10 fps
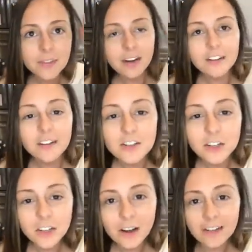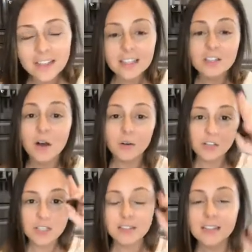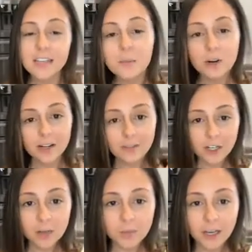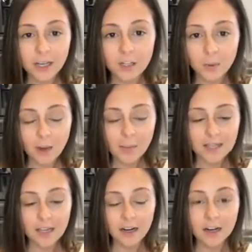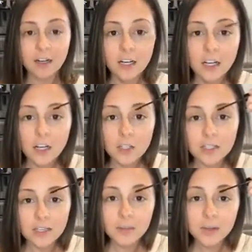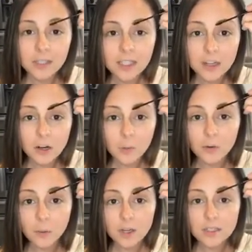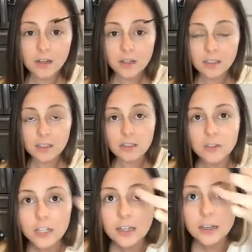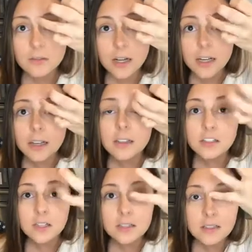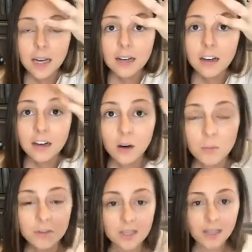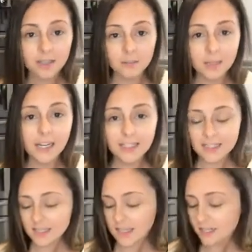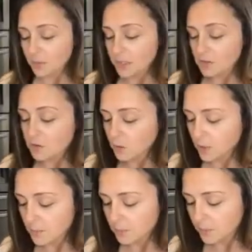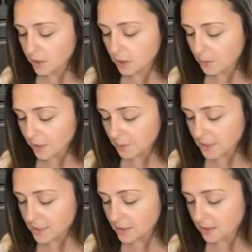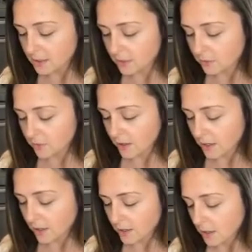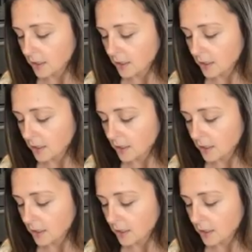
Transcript: I'm going to show you how easy. So just a tip whenever you're applying your brow mascara. Typically, you know, we would want to start clear over here, right? It's just kind of almost like an instinct, but you don't want to put your pigments clear over there